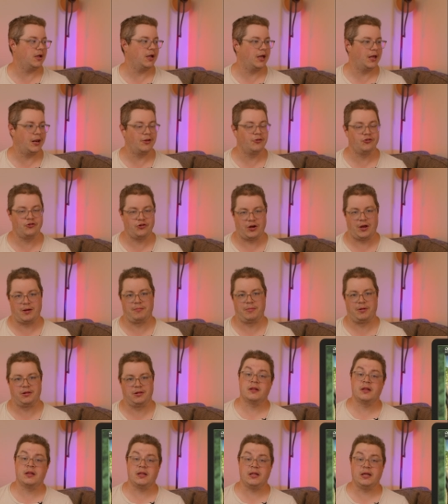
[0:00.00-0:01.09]
and
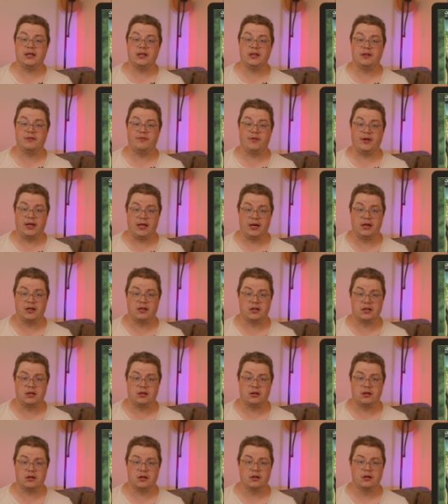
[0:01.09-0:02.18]
enchantments. Seeds of
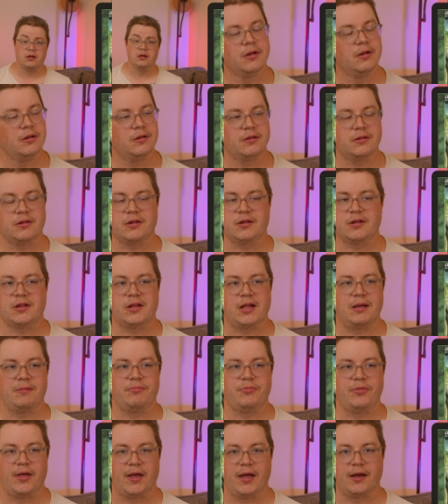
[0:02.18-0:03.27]
Innocence, it's the same
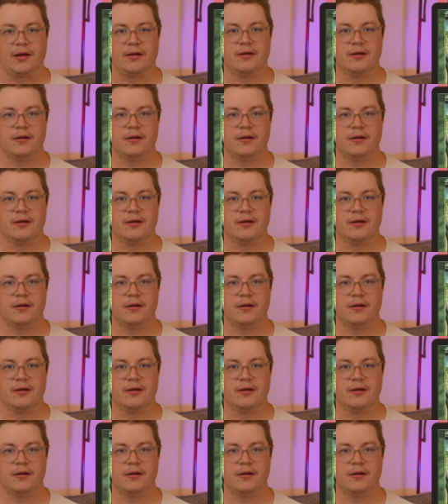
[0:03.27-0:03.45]
thing.